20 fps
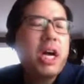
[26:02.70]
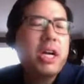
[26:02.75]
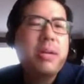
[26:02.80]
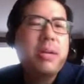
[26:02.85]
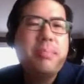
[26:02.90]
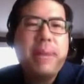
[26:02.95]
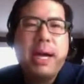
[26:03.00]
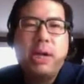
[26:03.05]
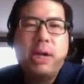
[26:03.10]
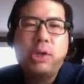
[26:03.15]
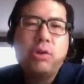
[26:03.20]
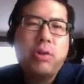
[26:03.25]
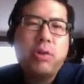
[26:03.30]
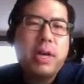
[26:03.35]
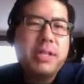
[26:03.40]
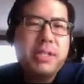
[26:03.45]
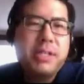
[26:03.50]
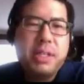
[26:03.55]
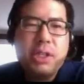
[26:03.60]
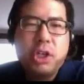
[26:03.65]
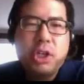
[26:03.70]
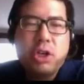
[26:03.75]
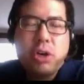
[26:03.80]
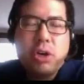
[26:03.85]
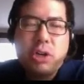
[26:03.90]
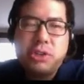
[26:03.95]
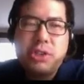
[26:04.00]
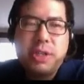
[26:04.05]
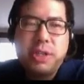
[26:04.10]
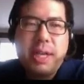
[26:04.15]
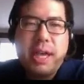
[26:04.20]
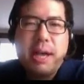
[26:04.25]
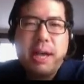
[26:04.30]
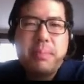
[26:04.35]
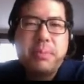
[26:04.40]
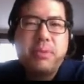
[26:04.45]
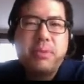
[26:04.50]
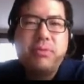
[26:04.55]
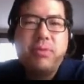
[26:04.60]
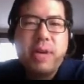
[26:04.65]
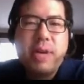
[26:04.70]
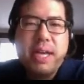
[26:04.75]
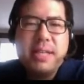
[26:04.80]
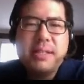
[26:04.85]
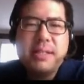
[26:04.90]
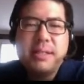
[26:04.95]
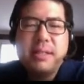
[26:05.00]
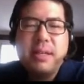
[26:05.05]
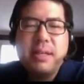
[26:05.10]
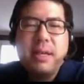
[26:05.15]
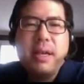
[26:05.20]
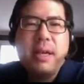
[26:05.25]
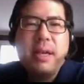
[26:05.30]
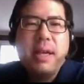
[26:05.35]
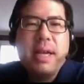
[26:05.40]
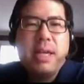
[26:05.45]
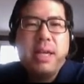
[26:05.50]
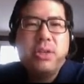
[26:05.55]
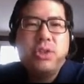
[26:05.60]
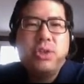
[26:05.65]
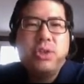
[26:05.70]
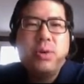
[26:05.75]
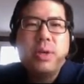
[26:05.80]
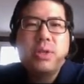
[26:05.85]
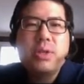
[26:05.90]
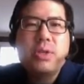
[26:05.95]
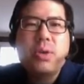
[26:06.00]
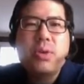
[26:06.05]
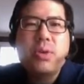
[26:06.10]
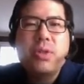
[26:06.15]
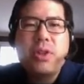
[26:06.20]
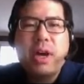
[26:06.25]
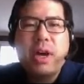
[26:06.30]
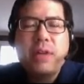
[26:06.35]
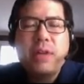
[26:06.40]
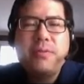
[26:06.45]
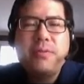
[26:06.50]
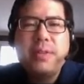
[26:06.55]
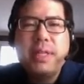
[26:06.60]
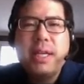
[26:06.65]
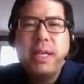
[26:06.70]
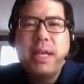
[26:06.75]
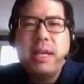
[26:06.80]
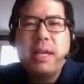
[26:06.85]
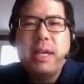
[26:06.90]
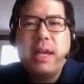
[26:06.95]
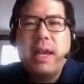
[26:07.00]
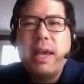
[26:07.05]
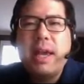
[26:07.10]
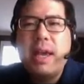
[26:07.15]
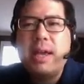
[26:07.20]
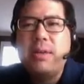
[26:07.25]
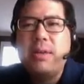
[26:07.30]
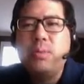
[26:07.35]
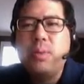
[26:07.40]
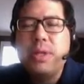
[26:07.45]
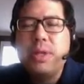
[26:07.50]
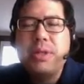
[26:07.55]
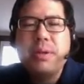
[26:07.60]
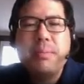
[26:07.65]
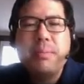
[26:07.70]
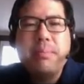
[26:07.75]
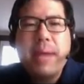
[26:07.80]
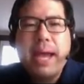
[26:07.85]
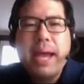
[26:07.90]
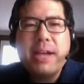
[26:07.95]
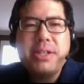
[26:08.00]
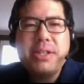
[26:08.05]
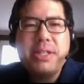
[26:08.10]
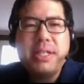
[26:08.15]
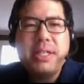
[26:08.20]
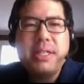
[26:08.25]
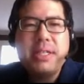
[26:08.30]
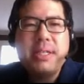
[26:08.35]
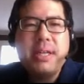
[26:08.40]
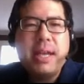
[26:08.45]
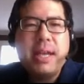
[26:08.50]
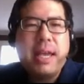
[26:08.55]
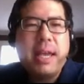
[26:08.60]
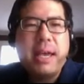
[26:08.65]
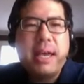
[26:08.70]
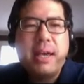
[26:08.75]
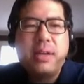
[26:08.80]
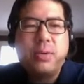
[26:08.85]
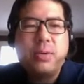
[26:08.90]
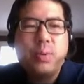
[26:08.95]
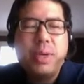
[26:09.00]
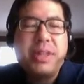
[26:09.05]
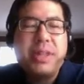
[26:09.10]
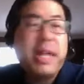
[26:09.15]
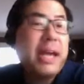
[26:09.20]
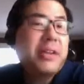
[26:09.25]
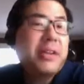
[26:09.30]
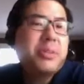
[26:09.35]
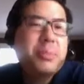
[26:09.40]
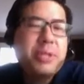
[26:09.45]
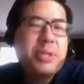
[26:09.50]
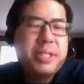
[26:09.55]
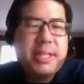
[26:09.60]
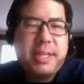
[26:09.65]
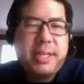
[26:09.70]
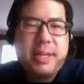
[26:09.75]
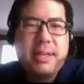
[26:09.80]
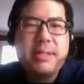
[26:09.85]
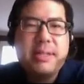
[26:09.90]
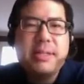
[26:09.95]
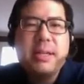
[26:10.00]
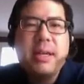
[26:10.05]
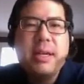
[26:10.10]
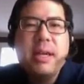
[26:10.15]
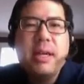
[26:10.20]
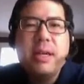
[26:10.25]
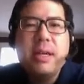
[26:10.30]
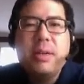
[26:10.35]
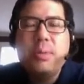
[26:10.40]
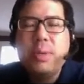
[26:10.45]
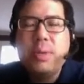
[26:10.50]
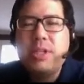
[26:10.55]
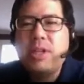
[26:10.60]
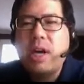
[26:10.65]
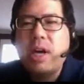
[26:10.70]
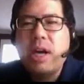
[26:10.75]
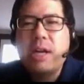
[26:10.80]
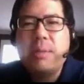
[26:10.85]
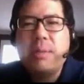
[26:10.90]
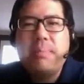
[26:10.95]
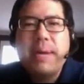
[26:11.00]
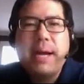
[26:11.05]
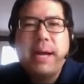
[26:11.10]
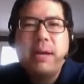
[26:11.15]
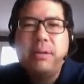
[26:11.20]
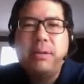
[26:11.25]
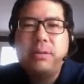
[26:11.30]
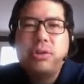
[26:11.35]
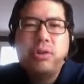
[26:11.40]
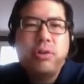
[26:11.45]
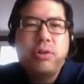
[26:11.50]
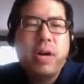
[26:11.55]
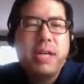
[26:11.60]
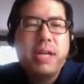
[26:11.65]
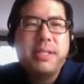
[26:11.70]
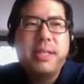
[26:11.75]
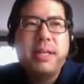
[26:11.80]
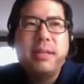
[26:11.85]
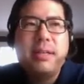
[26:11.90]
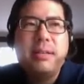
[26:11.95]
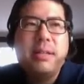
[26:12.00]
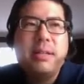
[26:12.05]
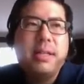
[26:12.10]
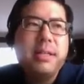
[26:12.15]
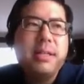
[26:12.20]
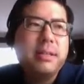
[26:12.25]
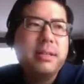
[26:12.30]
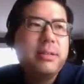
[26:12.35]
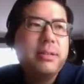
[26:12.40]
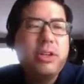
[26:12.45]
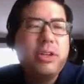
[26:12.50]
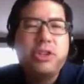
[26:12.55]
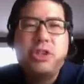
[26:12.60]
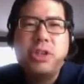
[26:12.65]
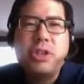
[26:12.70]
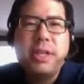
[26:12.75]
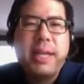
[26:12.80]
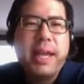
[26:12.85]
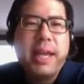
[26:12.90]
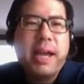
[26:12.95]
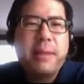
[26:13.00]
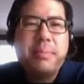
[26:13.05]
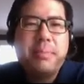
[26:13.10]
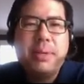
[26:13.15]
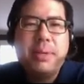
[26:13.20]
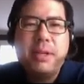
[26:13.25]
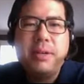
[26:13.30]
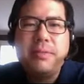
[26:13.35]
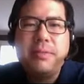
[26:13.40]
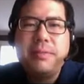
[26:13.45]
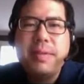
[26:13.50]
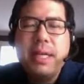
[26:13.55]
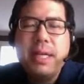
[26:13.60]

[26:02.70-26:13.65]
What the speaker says: about crossing the culture gap of race and doing so thoughtfully and with compassion and with expertise. We talk about crossing the culture gap of